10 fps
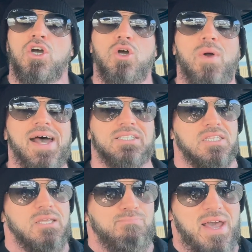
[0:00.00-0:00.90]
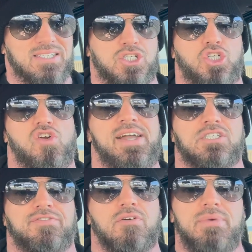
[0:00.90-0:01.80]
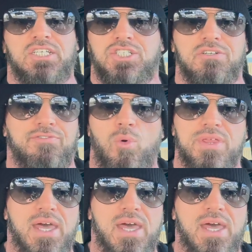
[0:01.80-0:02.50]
who has the best transformation for